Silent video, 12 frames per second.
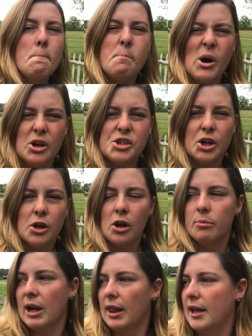Bird turd on
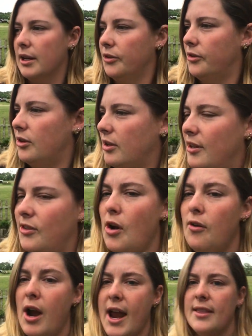my lettuce. It's all
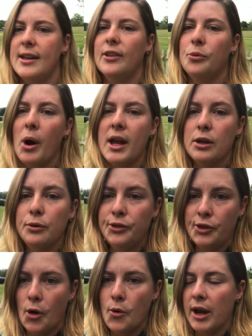right. That's why you
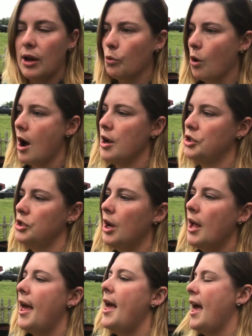soak and wash
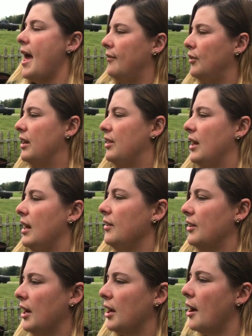everything
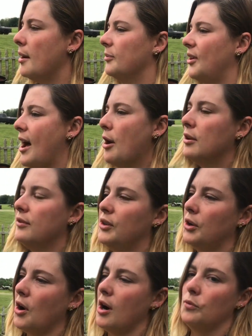that comes out of
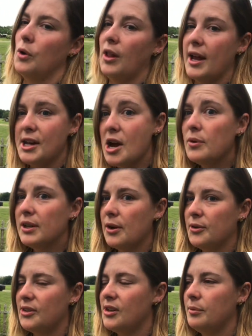your garden. While I know what
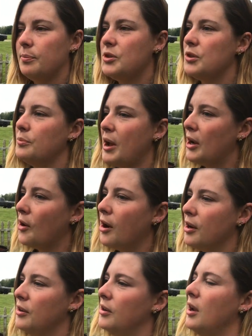goes into my
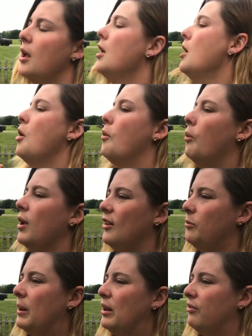garden, what
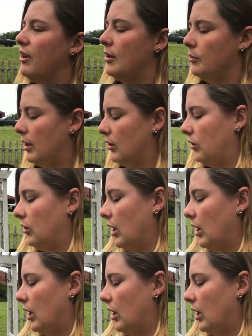it's being fed with,